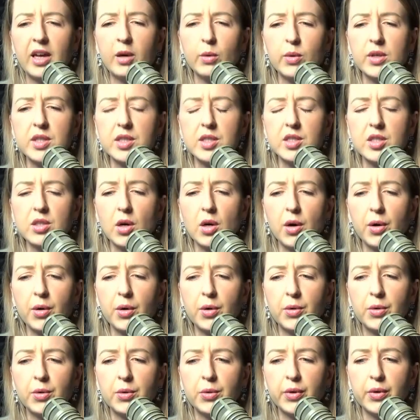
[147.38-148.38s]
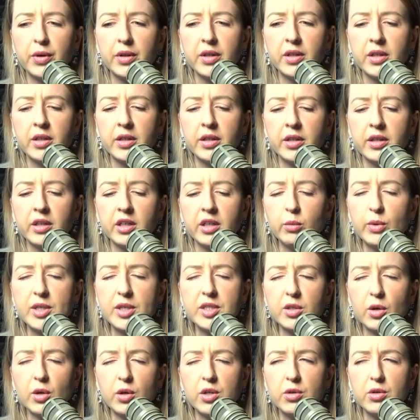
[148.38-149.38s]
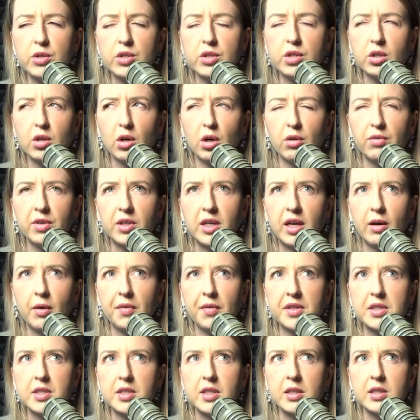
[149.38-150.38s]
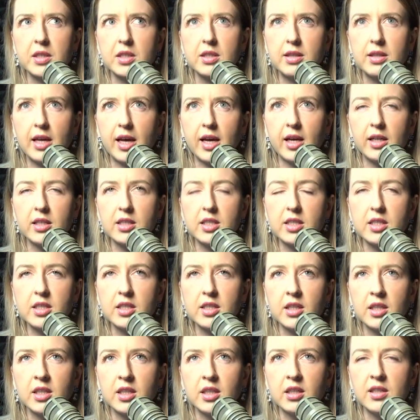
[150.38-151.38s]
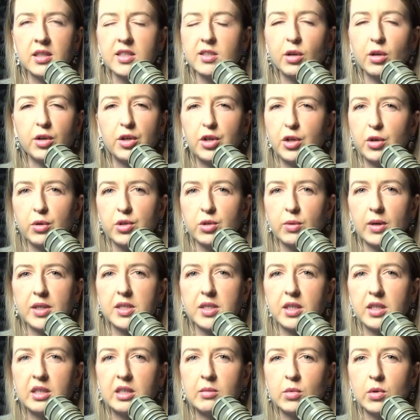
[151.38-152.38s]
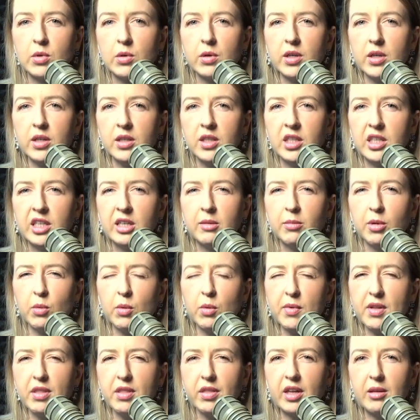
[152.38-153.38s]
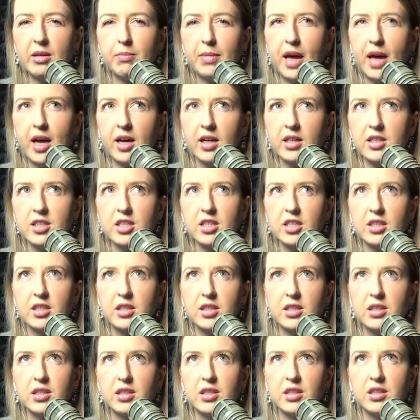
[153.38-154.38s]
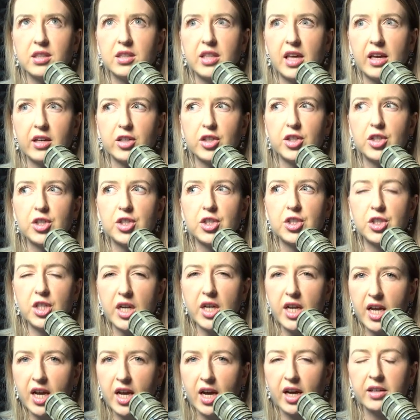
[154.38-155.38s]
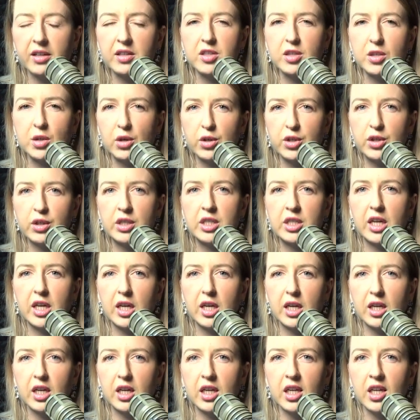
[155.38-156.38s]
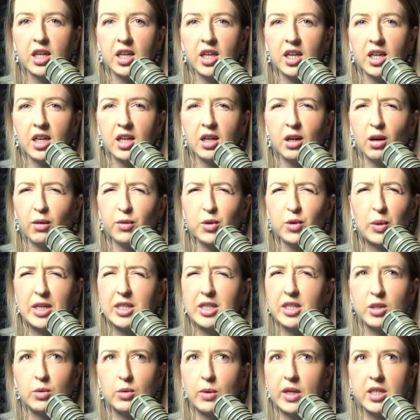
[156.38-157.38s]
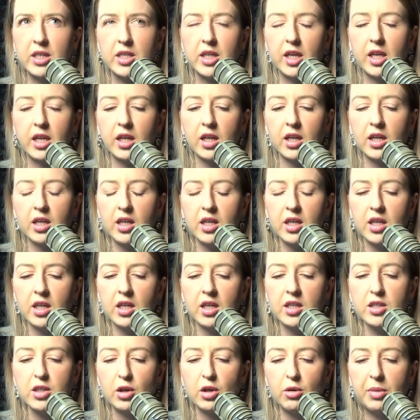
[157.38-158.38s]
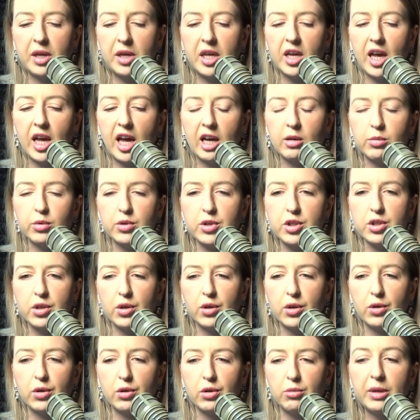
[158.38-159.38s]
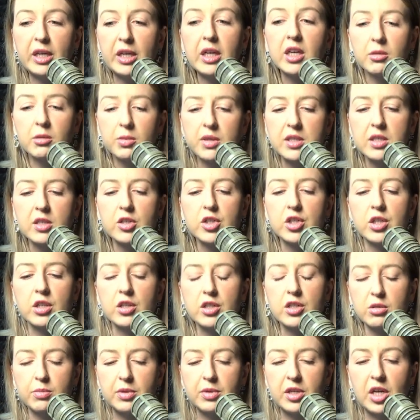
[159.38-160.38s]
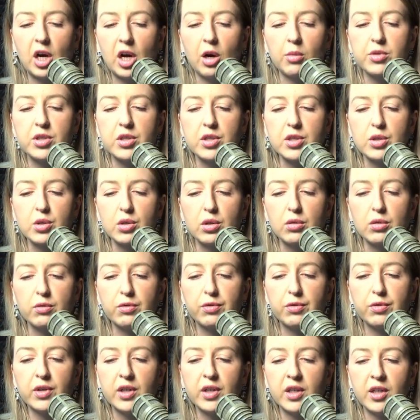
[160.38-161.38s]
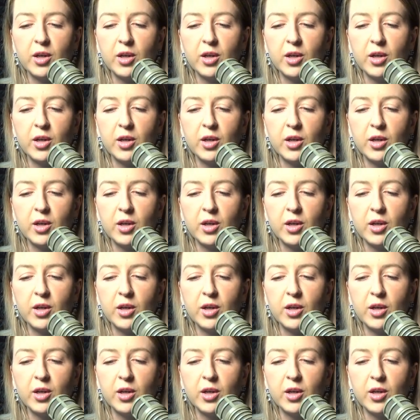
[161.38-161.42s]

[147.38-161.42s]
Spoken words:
And it was so, we're so used to COVID now in the sense that it's not new to us anymore. Mm-hmm. But when we think back to the sheer uncertainty of 2020, so being in a position to be able to sort of,